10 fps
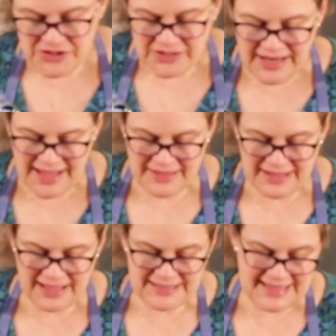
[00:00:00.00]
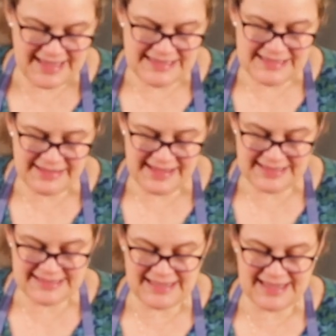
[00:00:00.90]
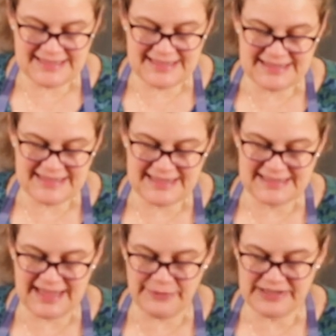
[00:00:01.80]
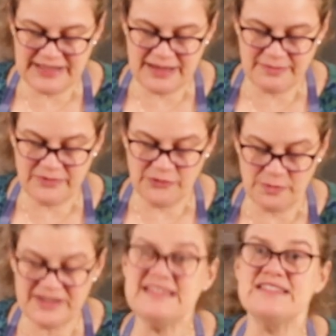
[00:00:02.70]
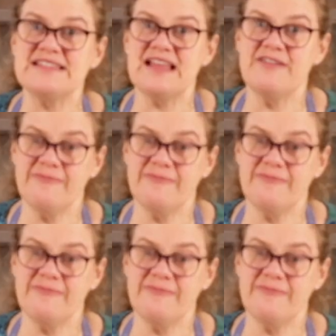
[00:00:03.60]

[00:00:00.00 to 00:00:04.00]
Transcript: you can either cut it into thick slices. This I would normally serve